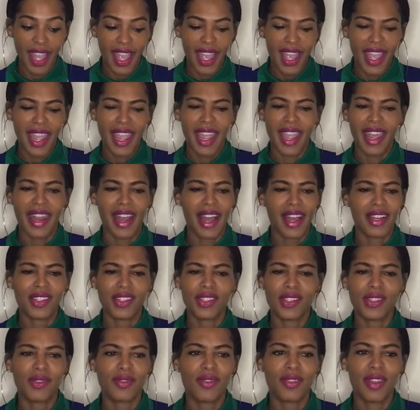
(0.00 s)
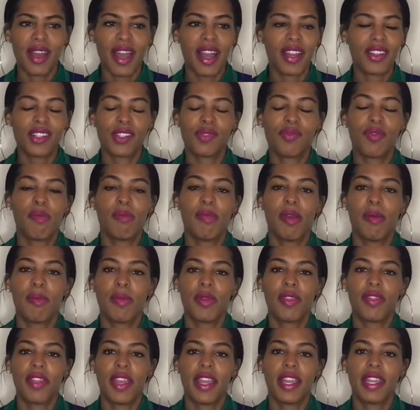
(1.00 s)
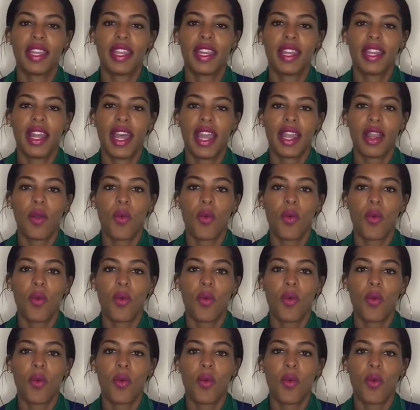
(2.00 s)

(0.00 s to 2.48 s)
And I just remember thinking, like,